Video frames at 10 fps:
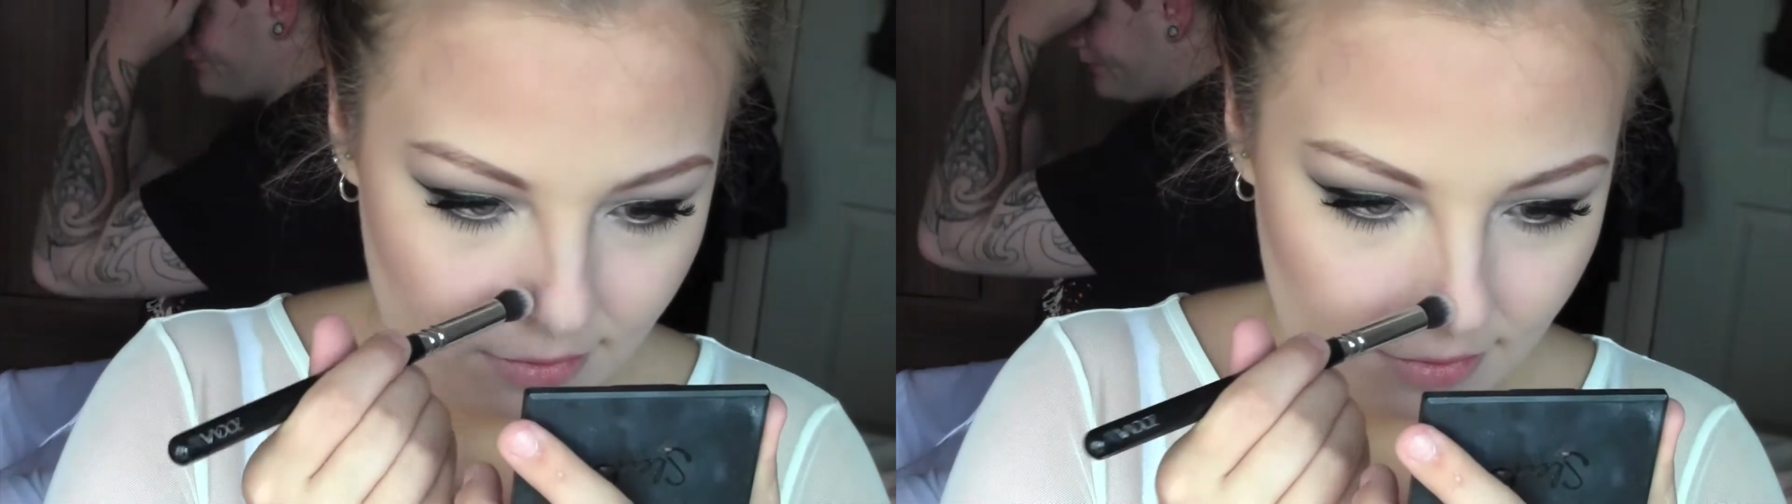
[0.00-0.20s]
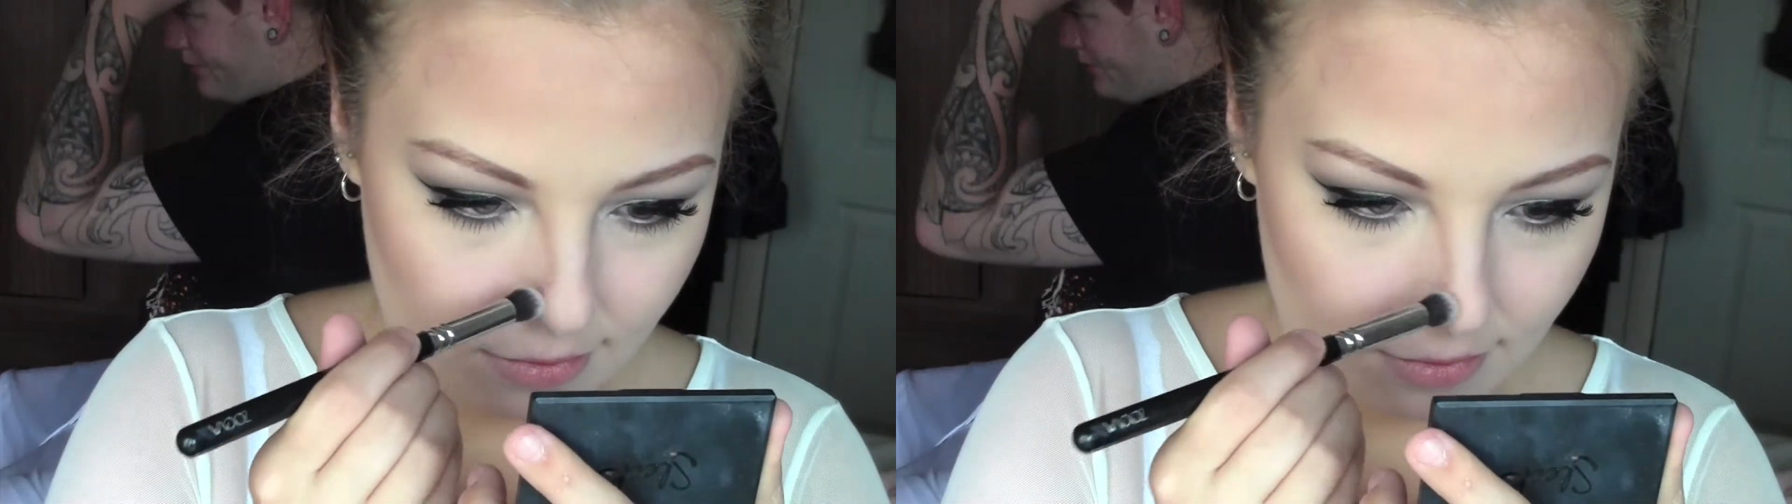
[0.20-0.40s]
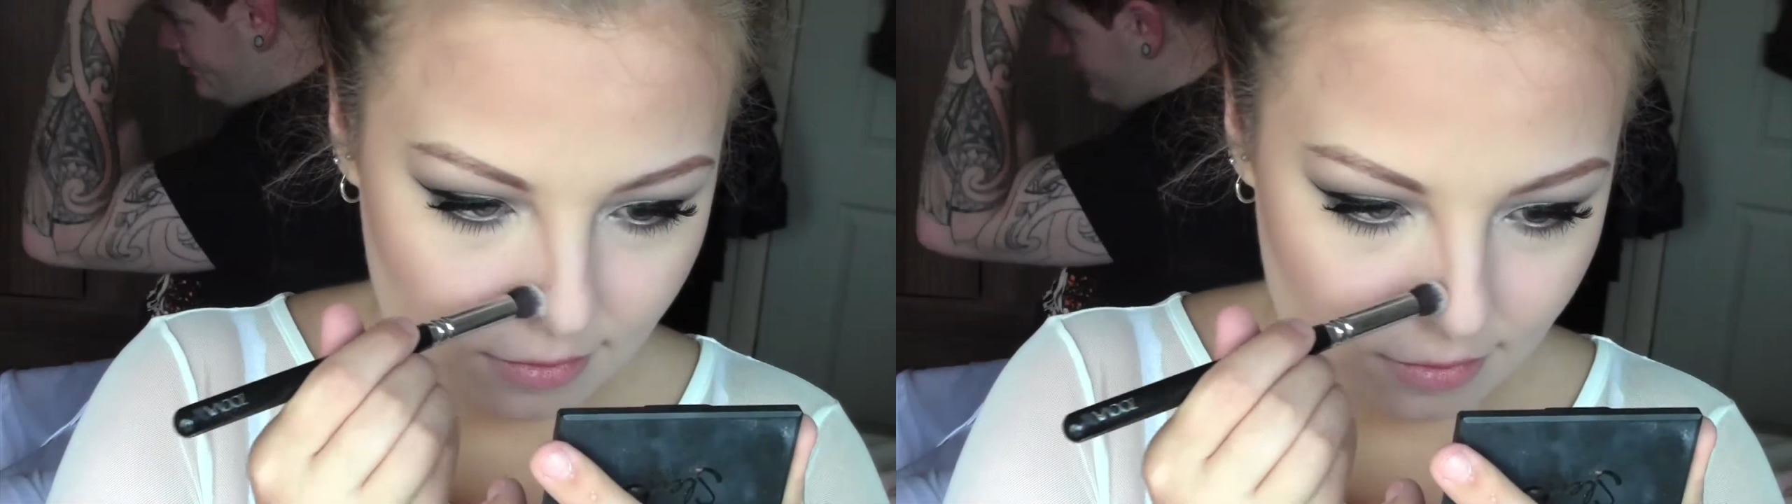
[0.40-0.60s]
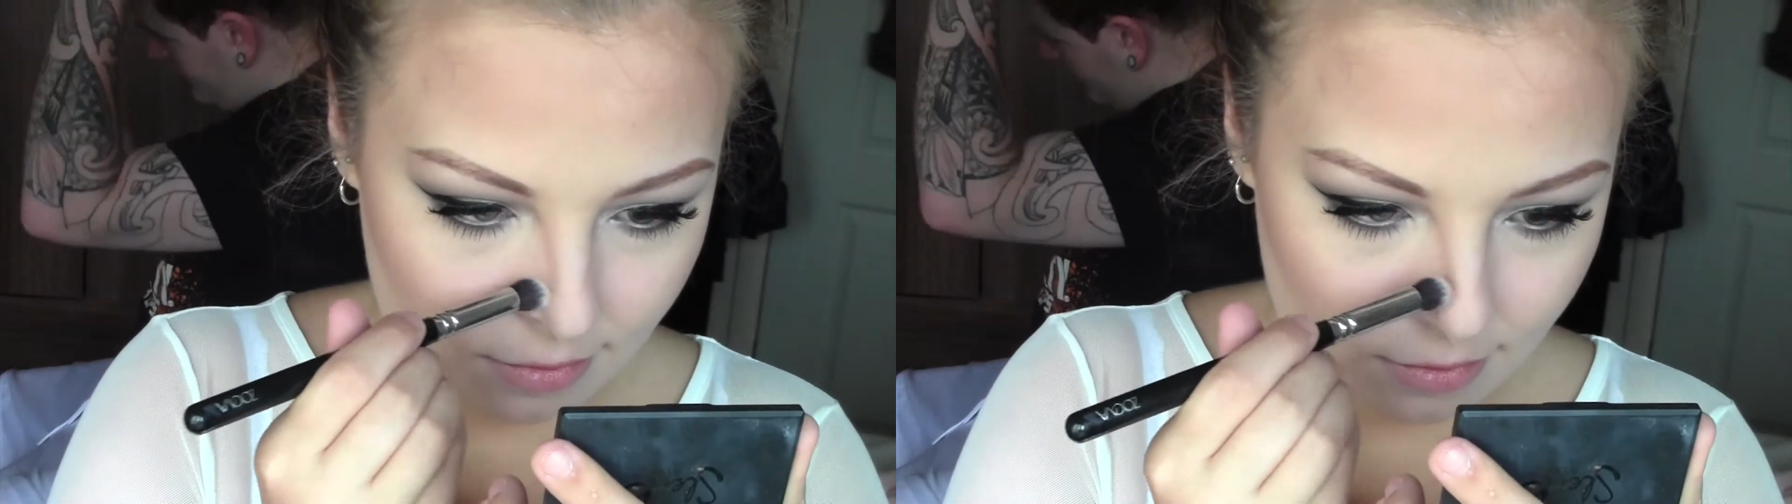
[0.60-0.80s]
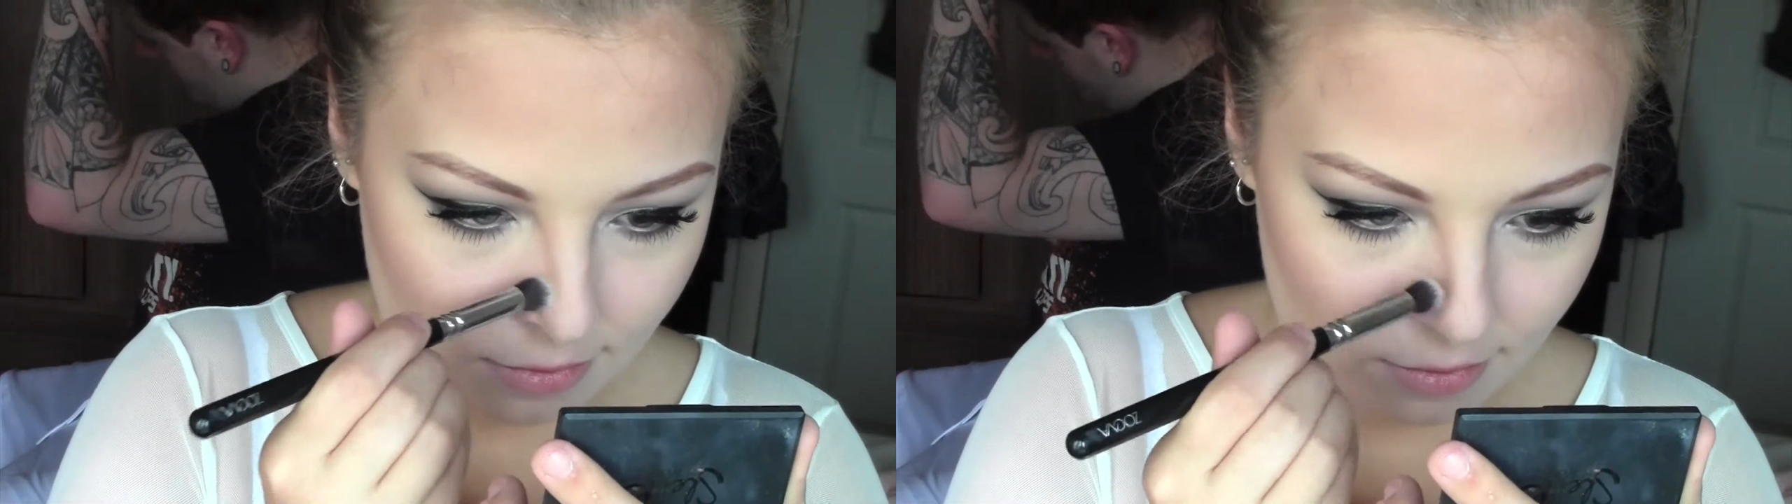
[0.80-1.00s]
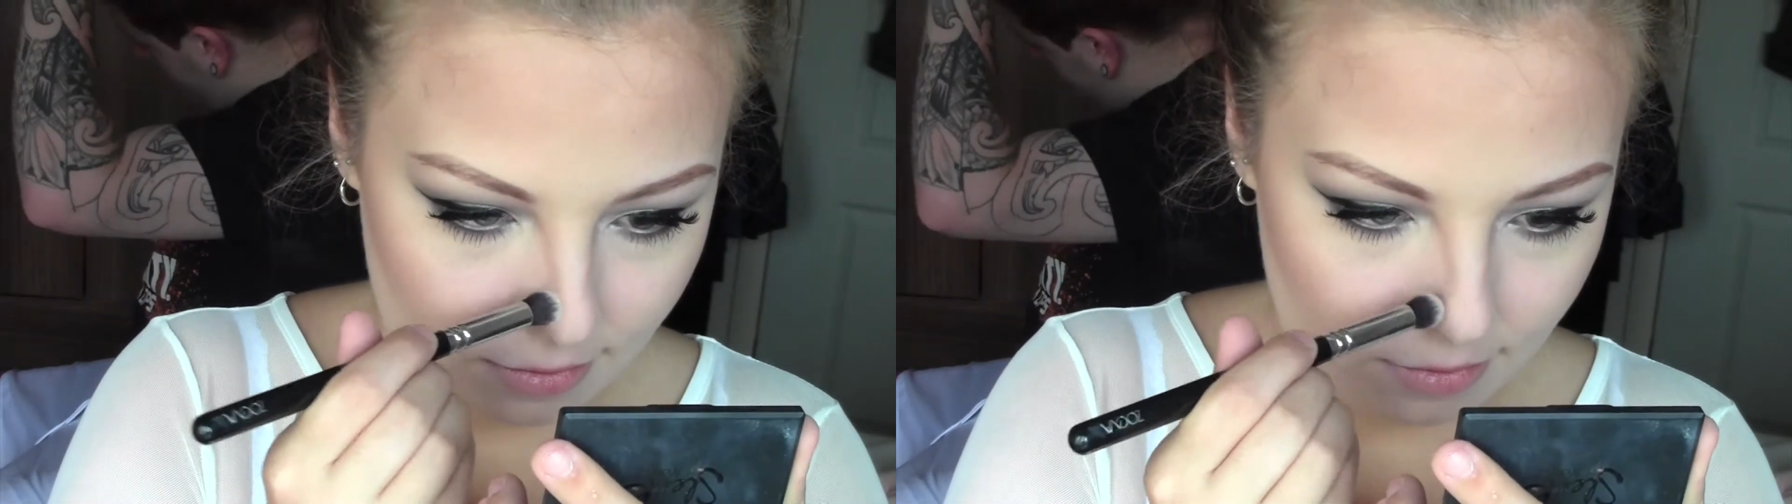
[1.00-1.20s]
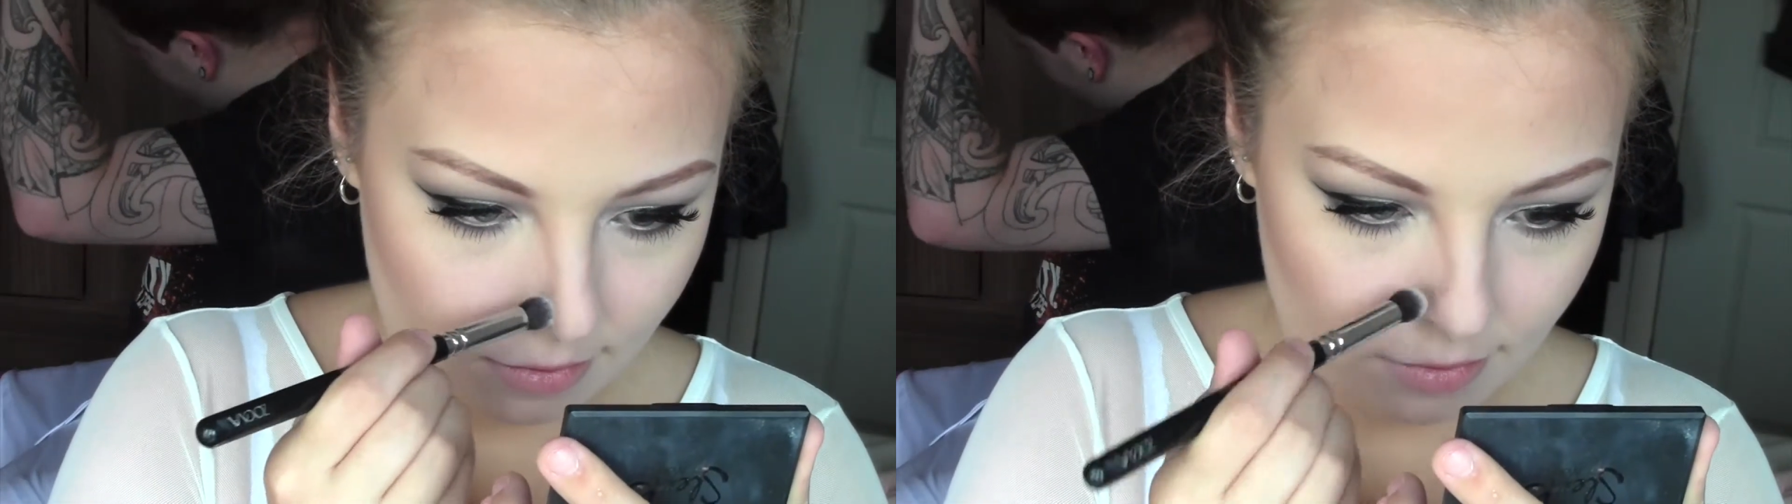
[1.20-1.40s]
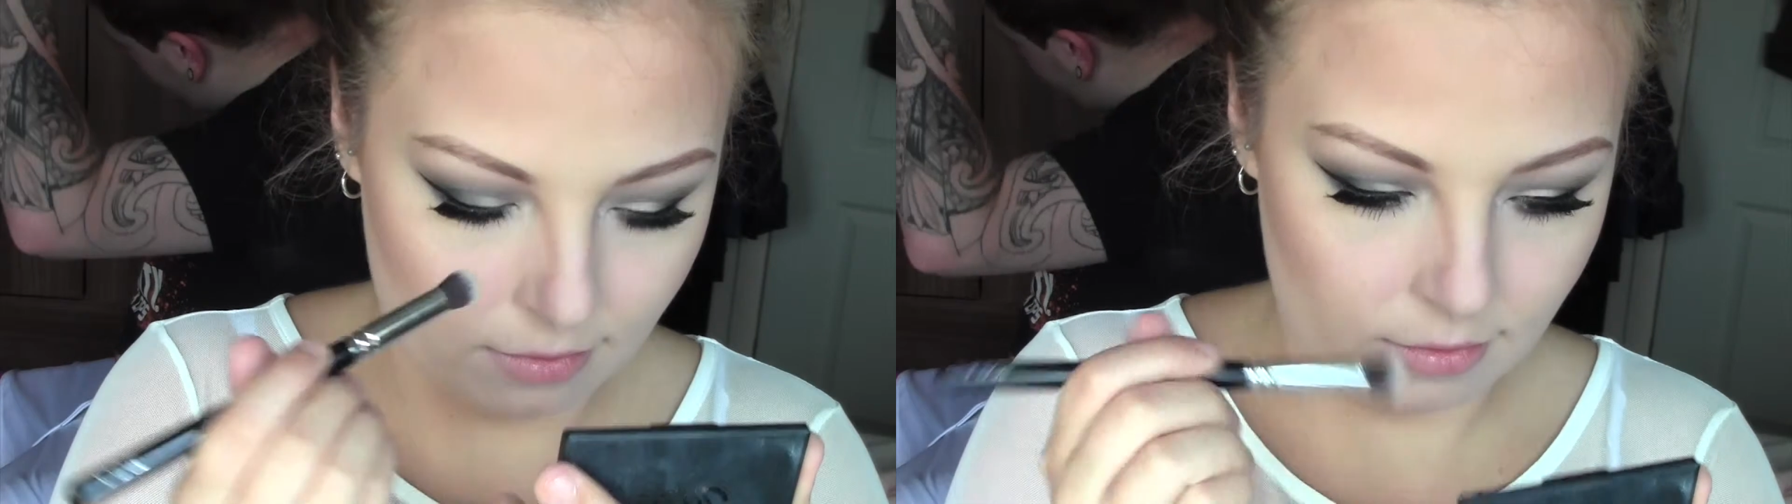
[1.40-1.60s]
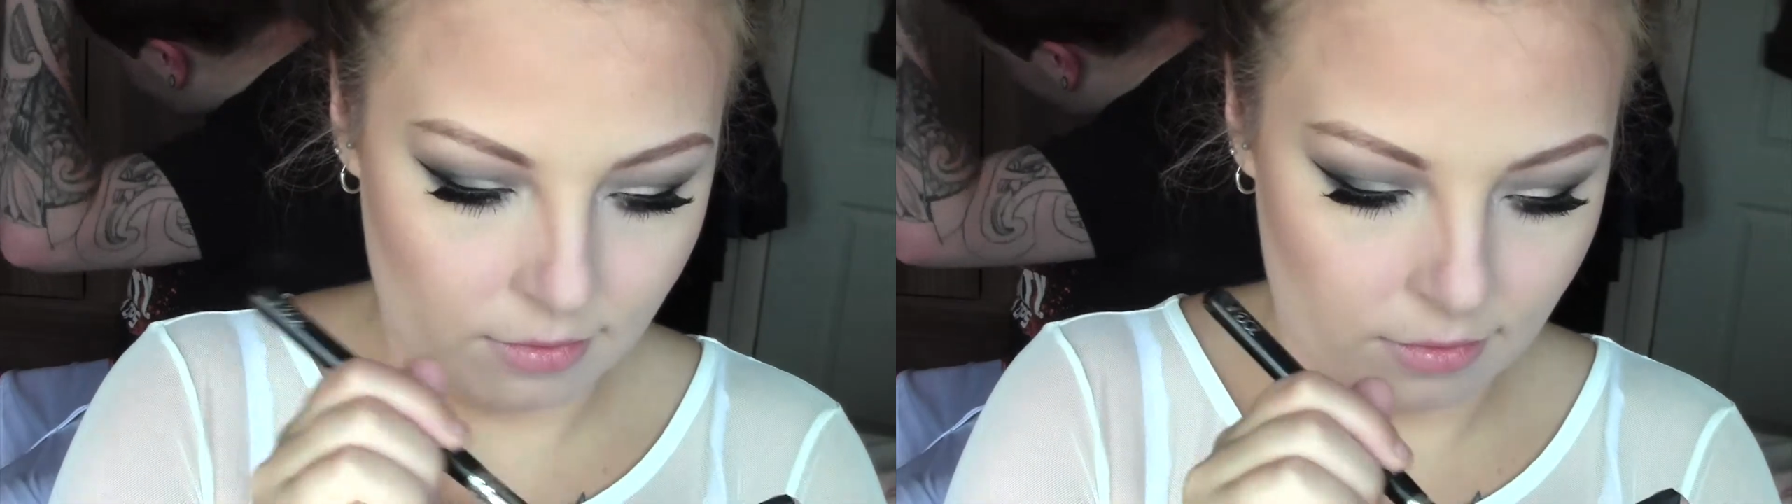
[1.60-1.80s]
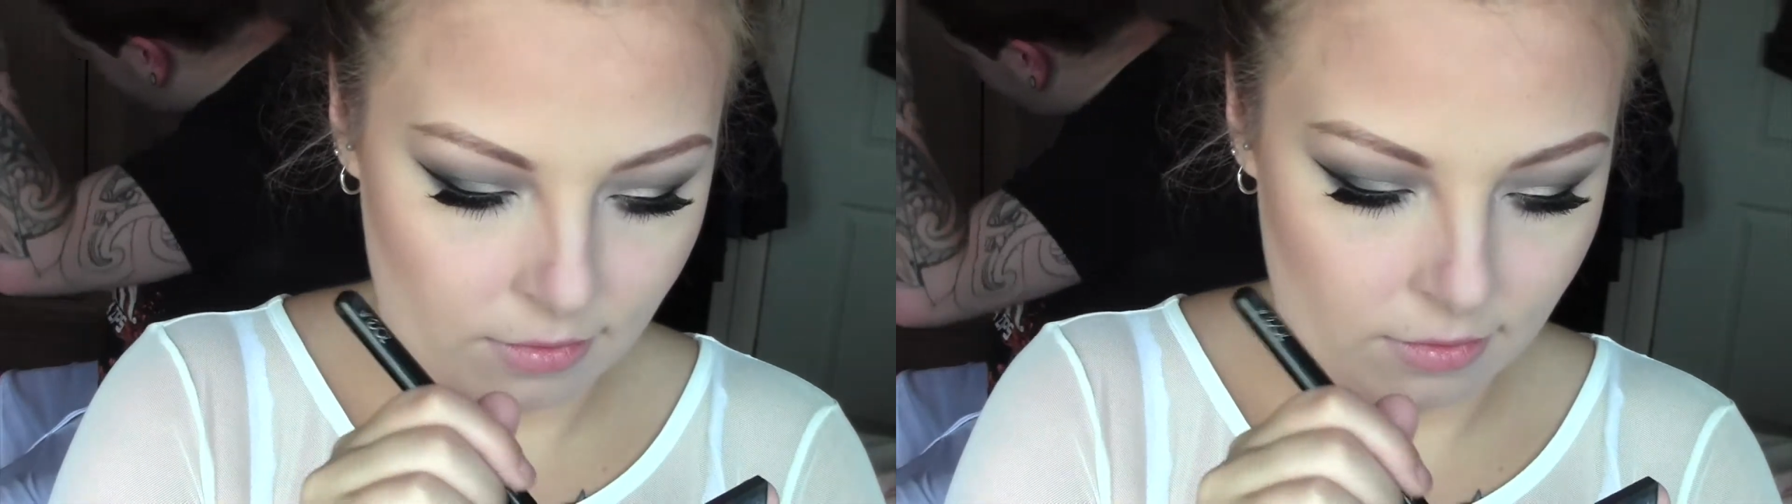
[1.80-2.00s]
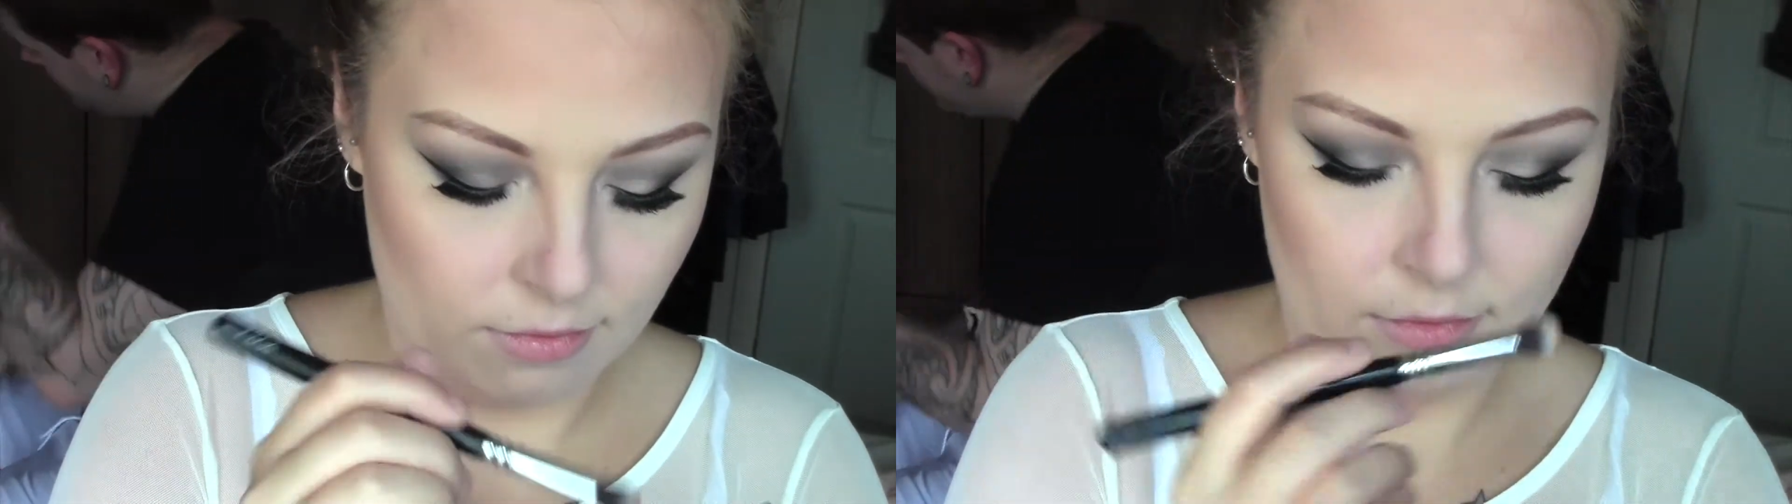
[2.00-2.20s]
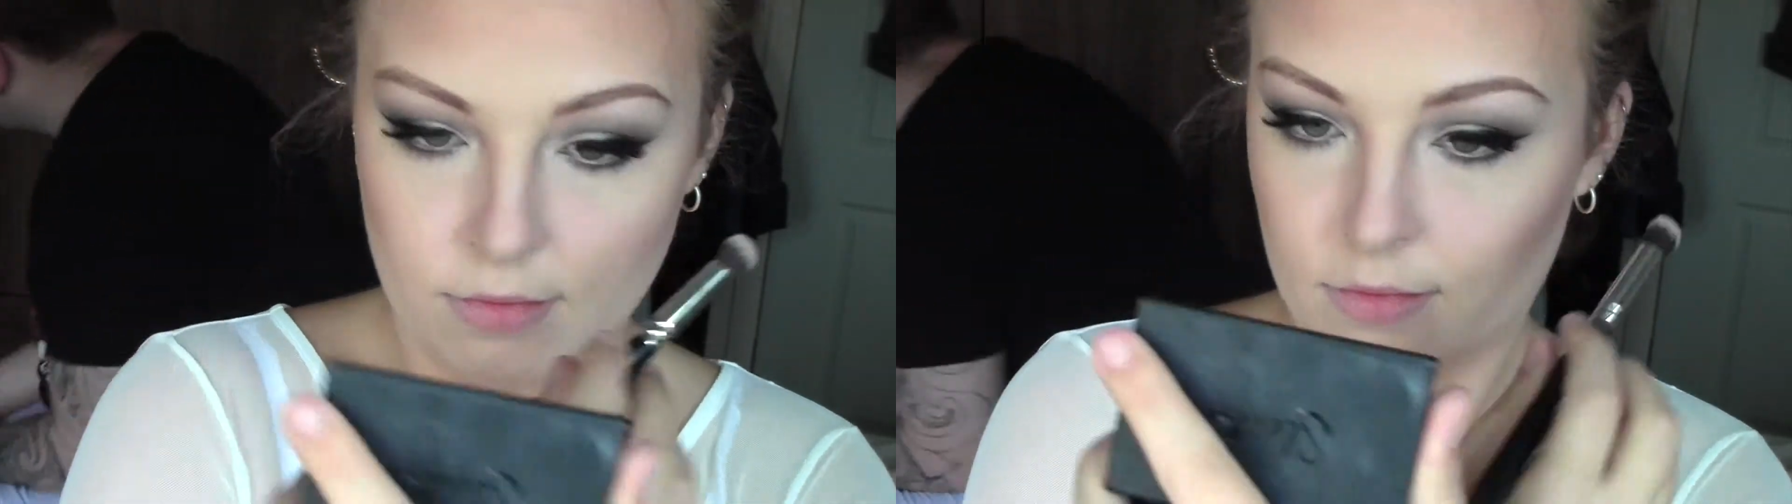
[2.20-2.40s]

because otherwise you'll have kind of two